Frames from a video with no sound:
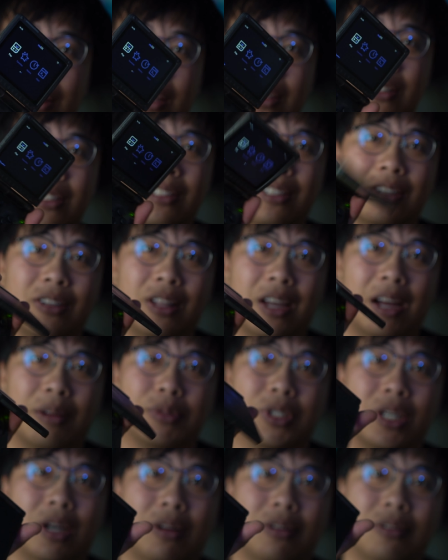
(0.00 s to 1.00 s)
this
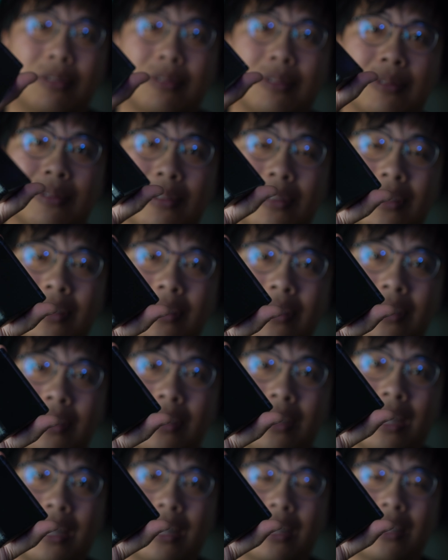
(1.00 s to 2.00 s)
clamshell
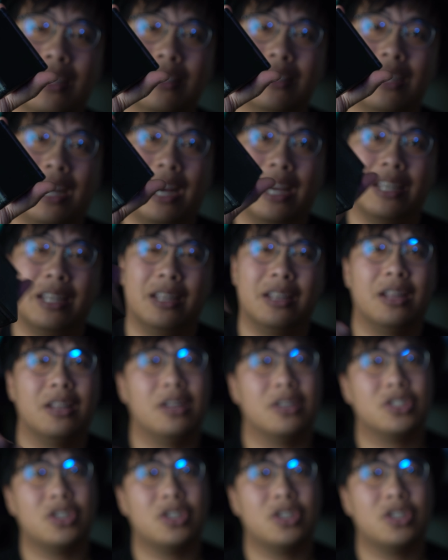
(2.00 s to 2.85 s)
kind of design, and then the